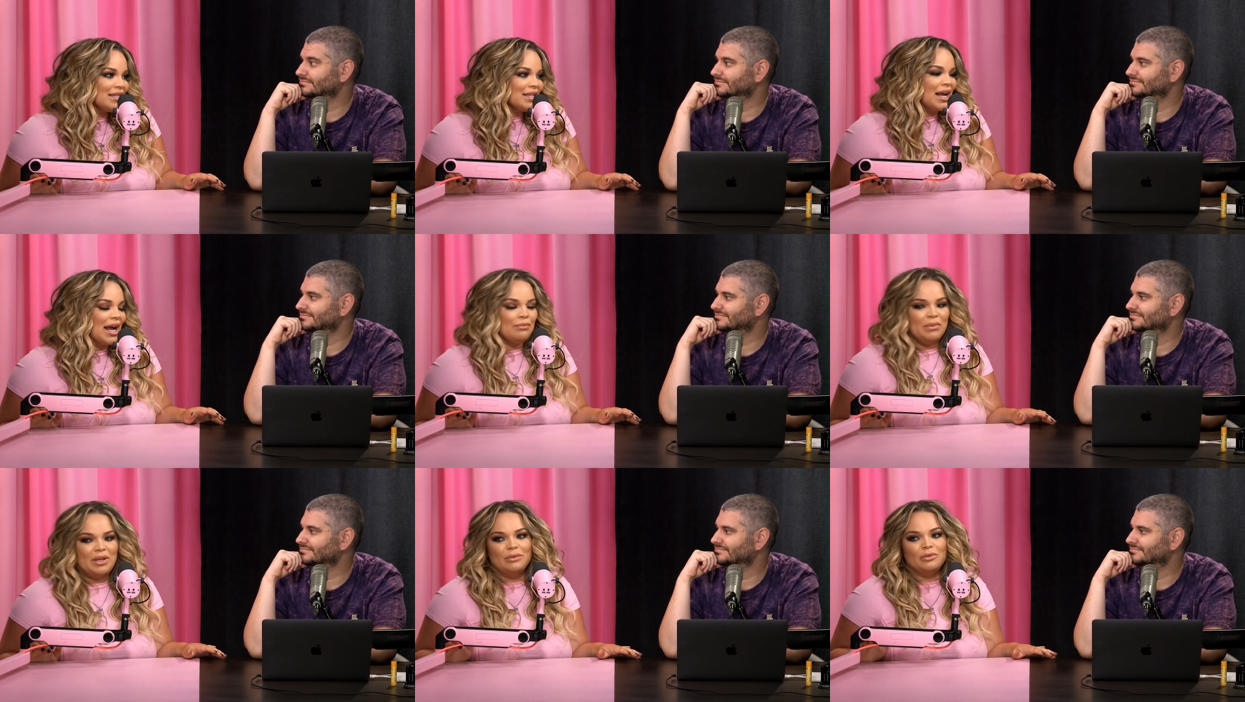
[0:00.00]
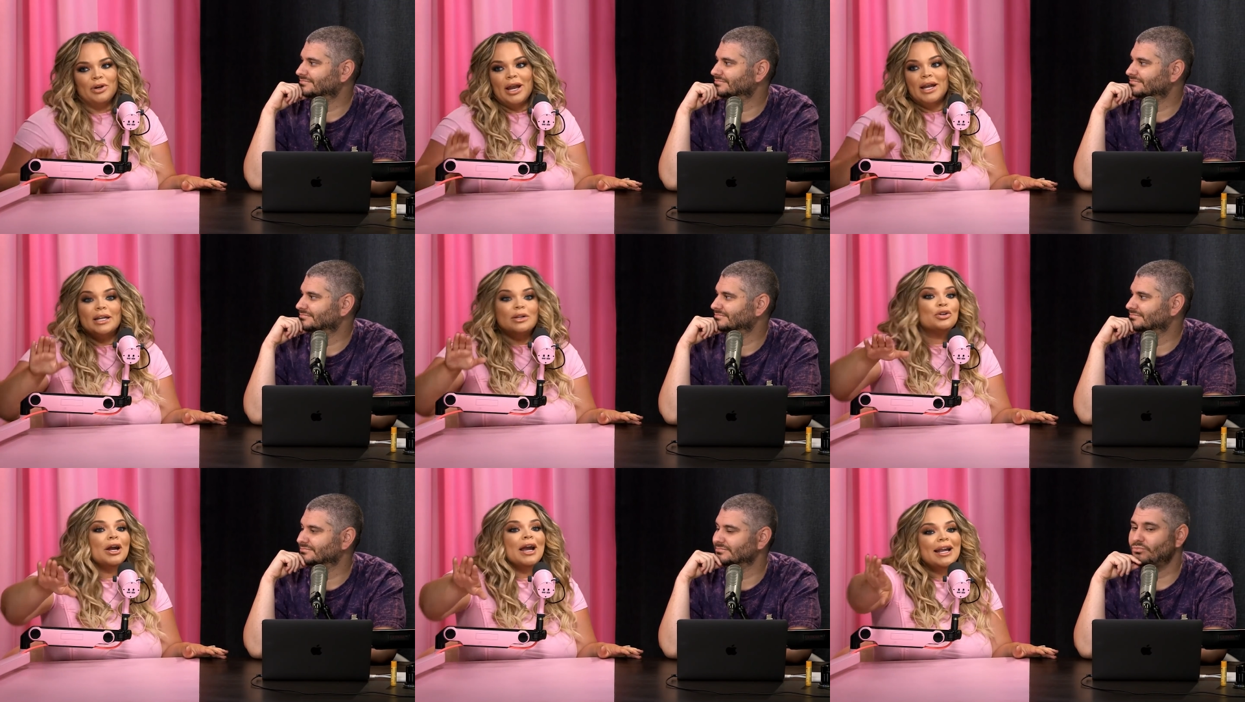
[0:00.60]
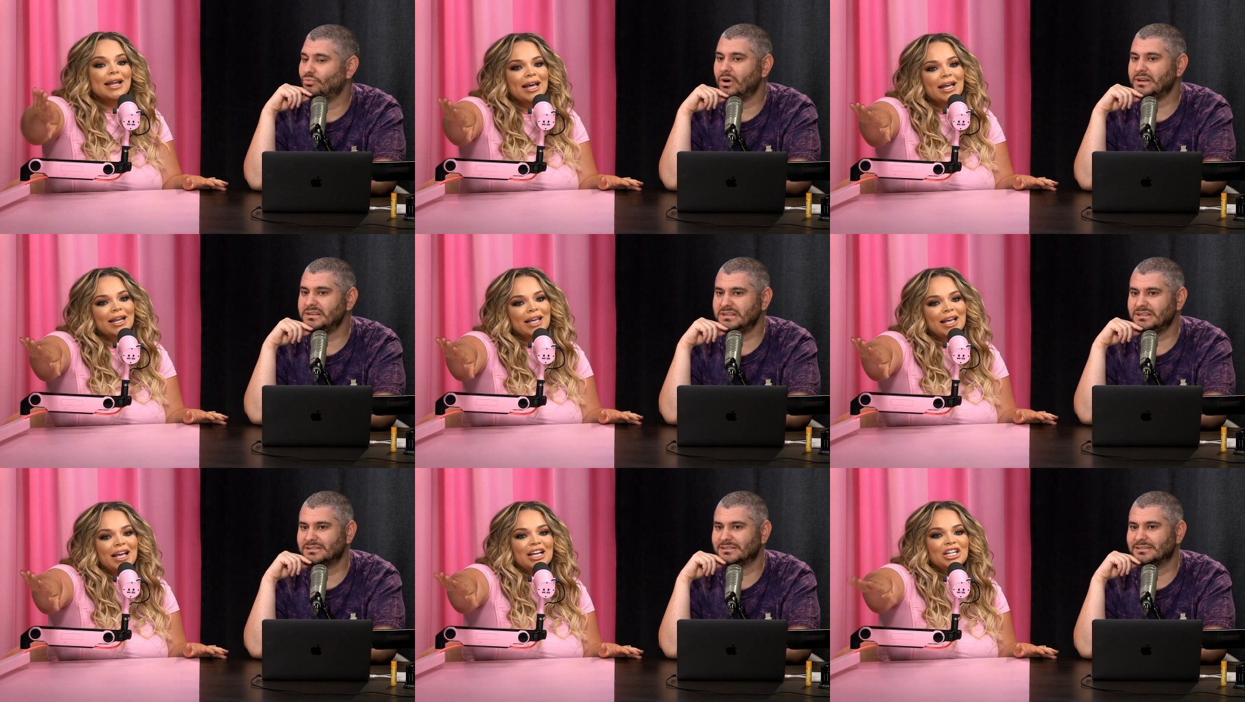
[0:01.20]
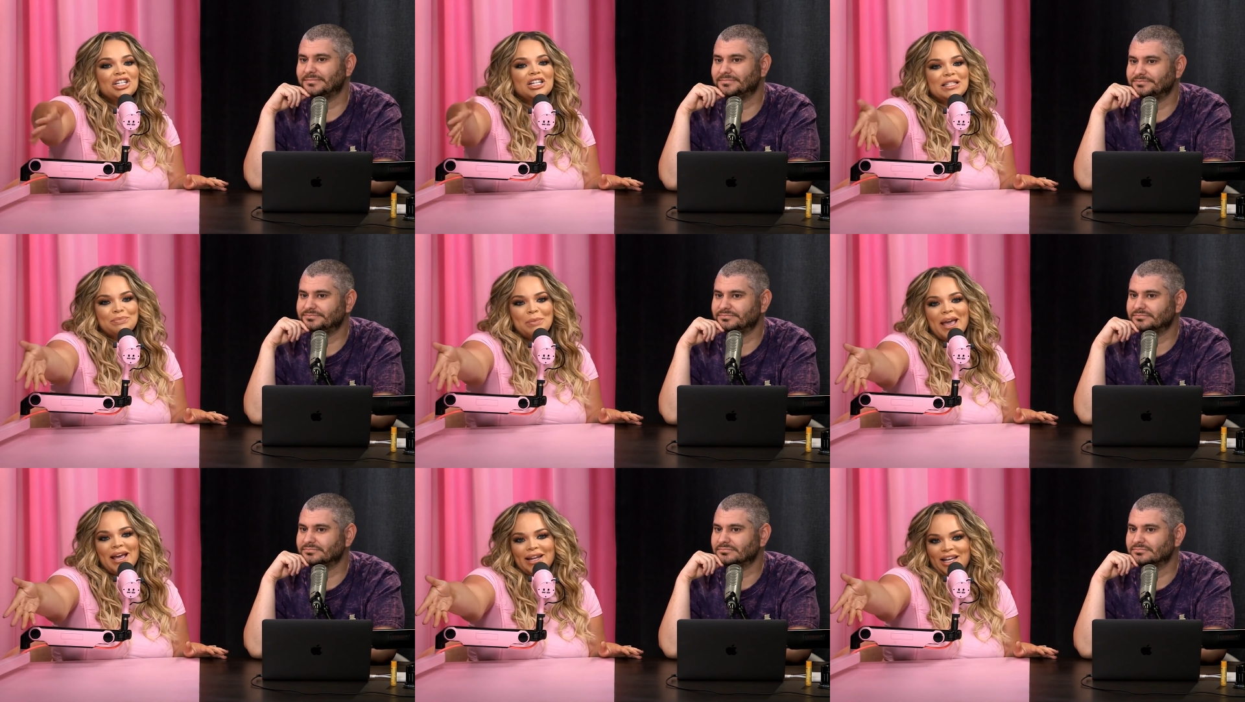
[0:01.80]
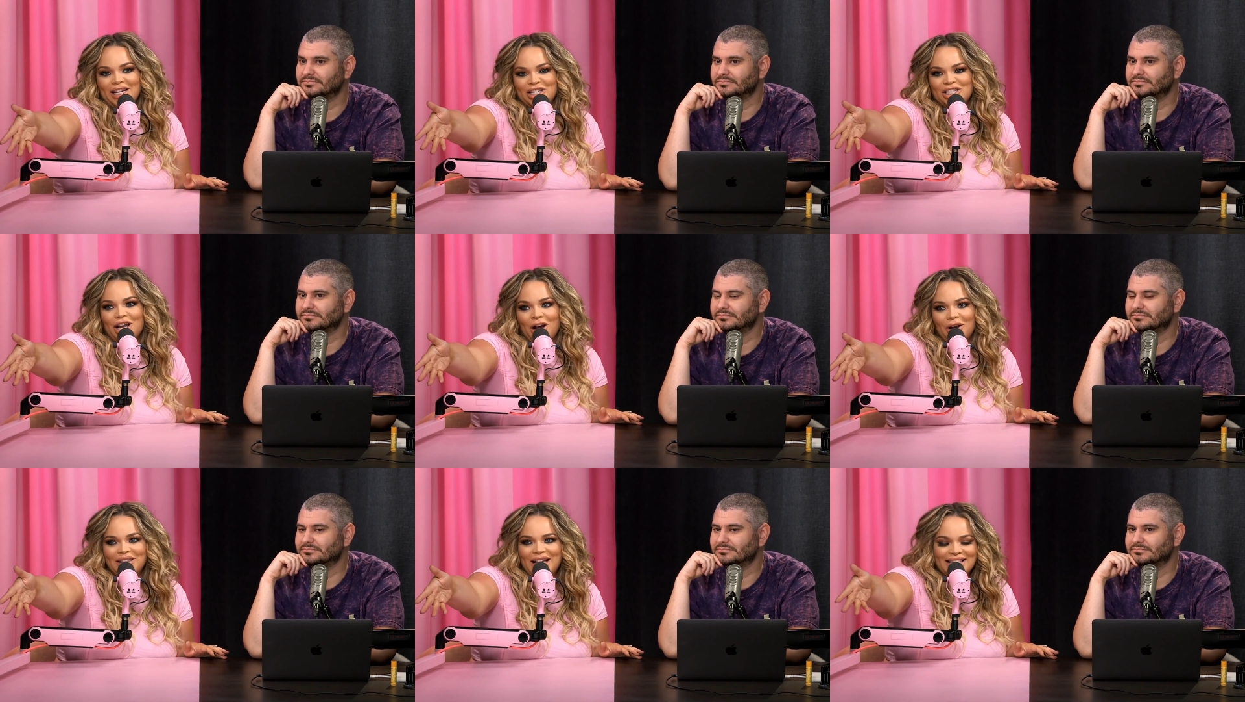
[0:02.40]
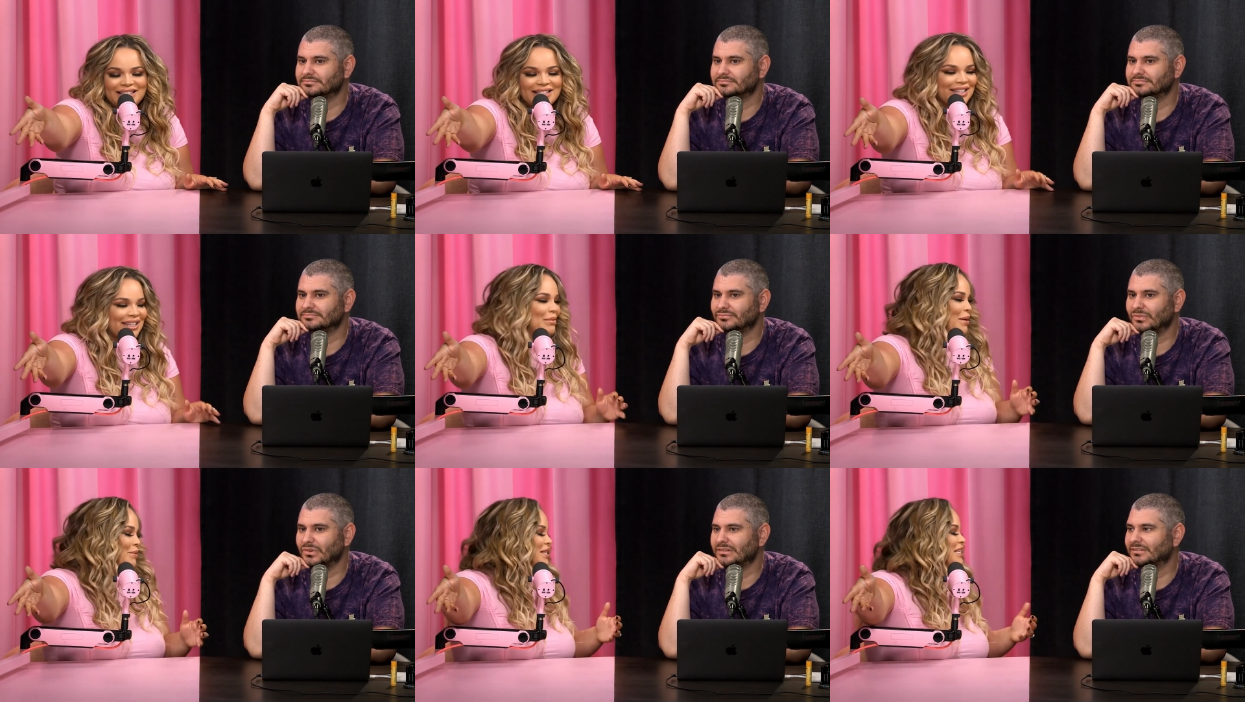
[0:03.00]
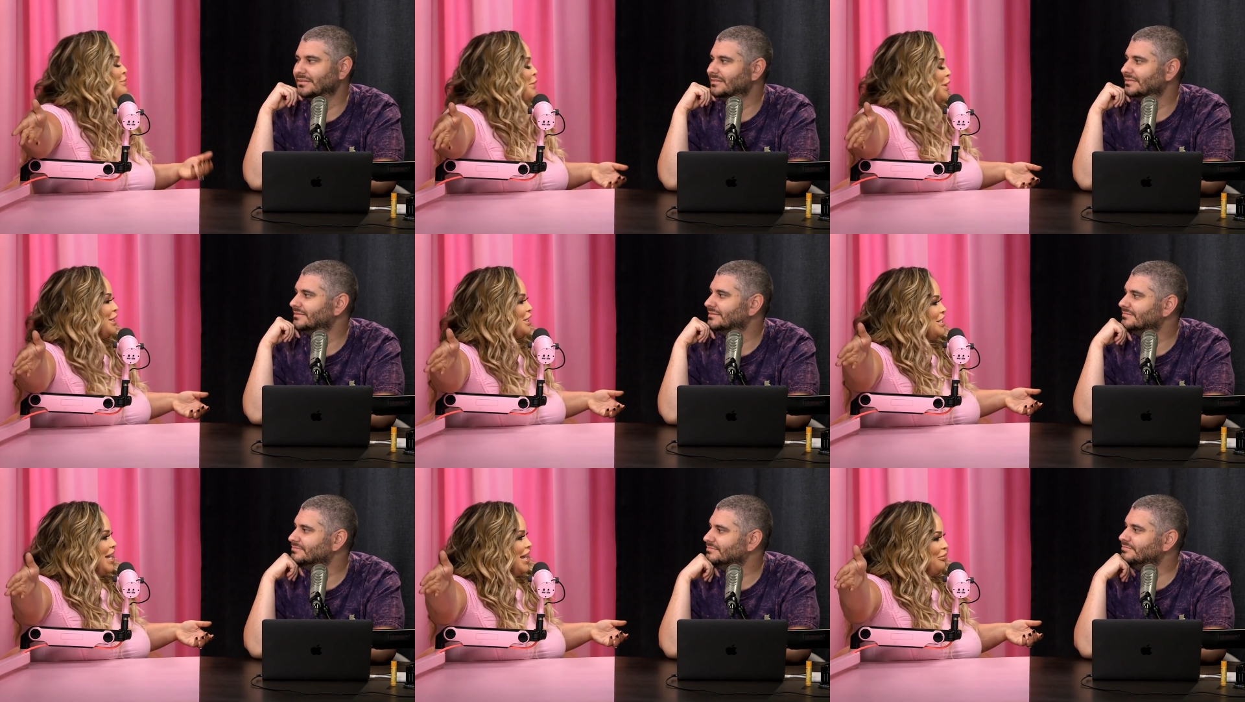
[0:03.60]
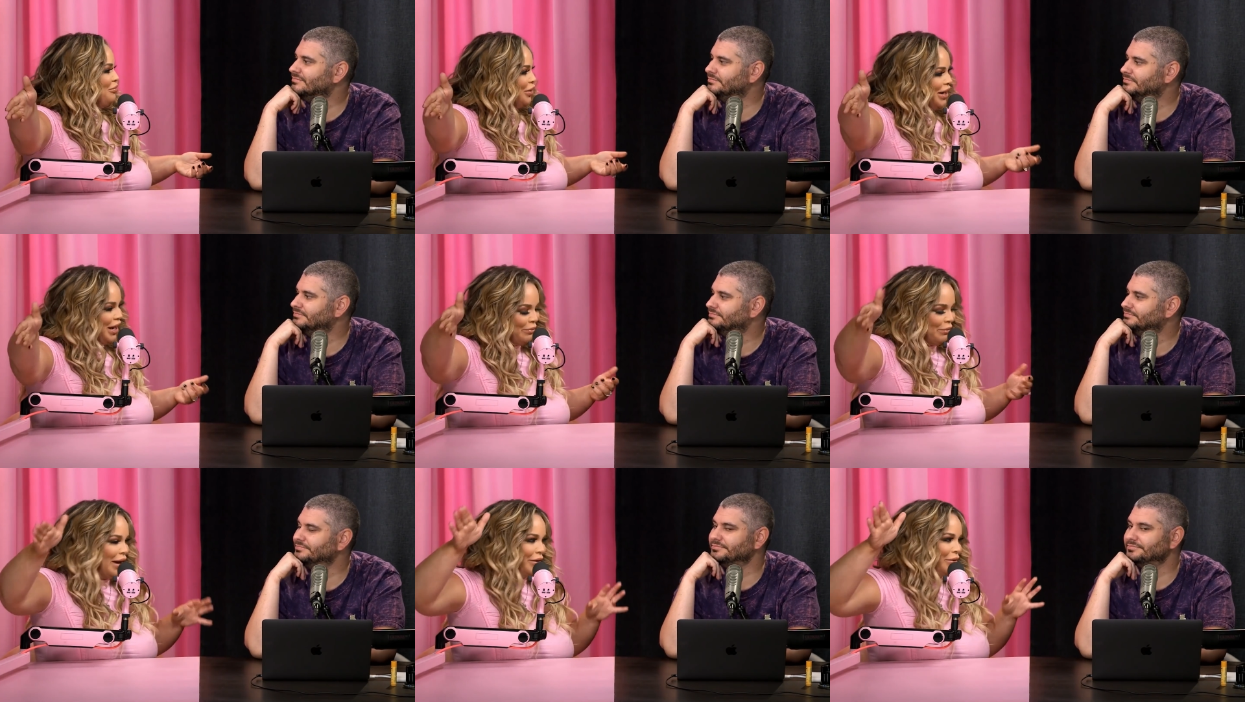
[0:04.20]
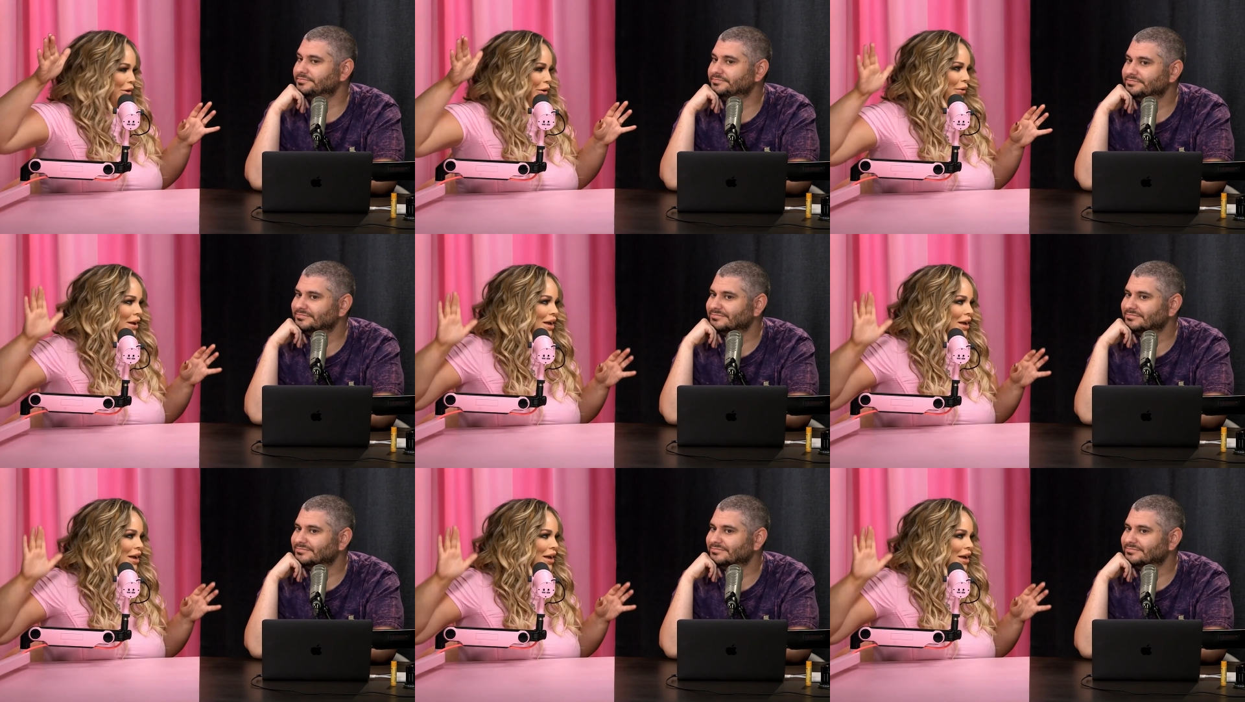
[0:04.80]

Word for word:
Speaker 1: And I mean, granted, granted, Moises? she's Spanish, so that's maybe the Spanish name for him. I don't know,